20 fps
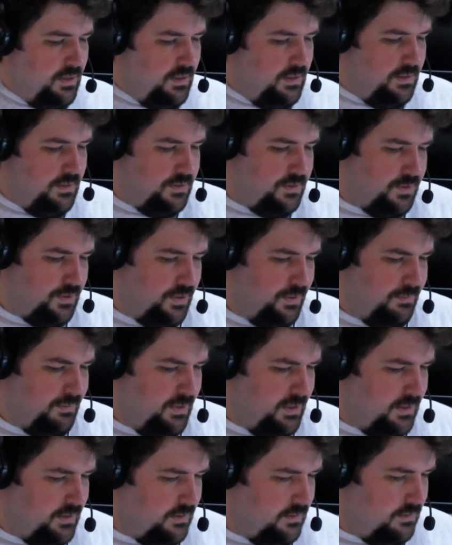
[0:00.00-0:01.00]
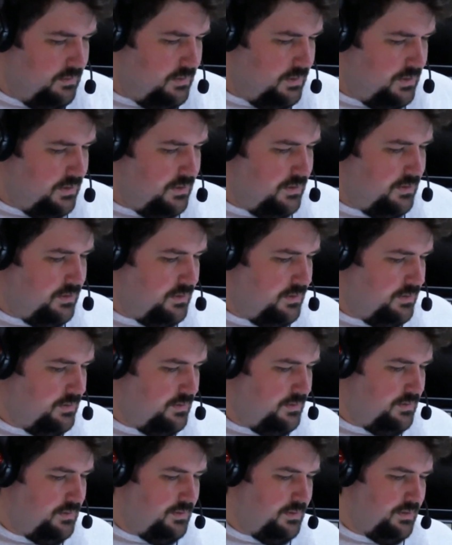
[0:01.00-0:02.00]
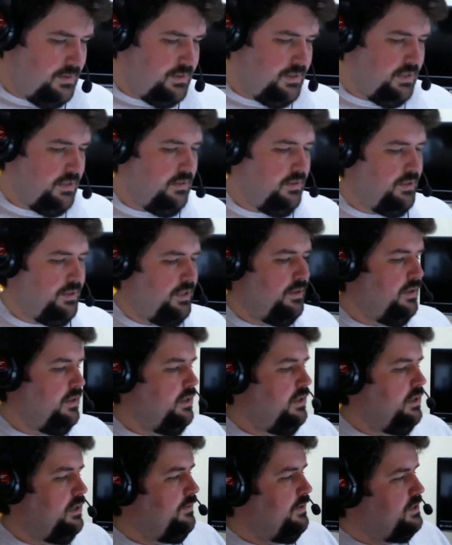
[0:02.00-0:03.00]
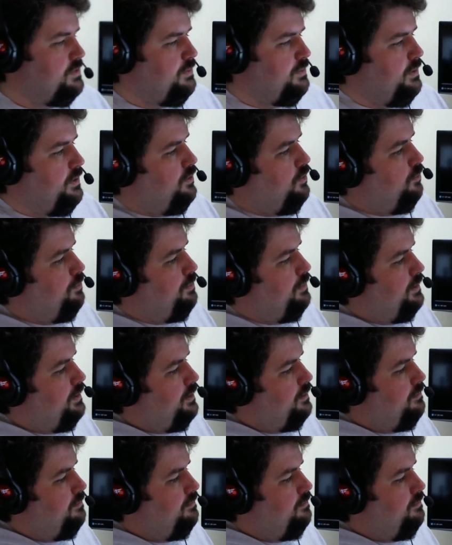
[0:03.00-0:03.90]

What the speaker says: So I'm gonna let's take a look here. I've got Spartan open here.